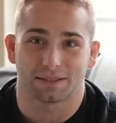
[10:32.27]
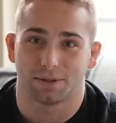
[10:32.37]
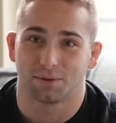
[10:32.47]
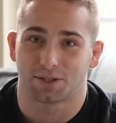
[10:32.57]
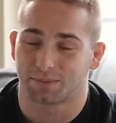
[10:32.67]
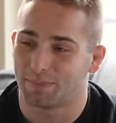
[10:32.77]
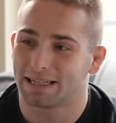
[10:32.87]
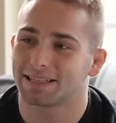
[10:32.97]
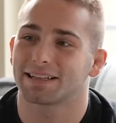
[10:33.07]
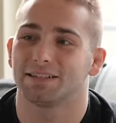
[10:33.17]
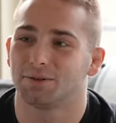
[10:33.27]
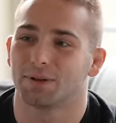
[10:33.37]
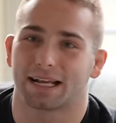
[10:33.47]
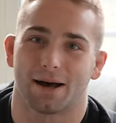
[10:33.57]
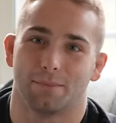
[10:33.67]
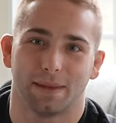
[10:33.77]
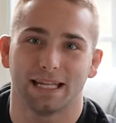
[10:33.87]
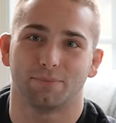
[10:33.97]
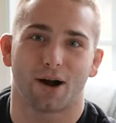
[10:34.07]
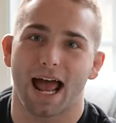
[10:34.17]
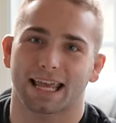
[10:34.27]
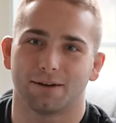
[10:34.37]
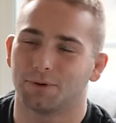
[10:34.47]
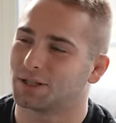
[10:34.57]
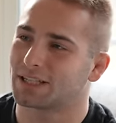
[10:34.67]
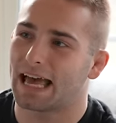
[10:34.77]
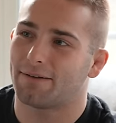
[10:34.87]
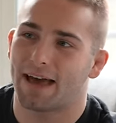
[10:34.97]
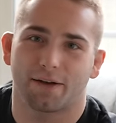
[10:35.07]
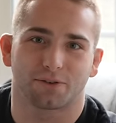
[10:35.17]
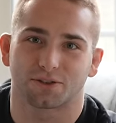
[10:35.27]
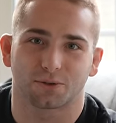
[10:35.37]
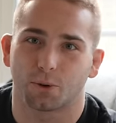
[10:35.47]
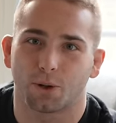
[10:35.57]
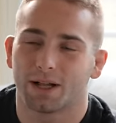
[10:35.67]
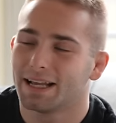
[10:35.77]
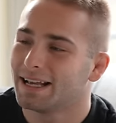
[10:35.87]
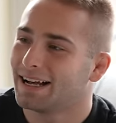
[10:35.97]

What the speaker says: and we would just basically do like a mini bracket we just have after school,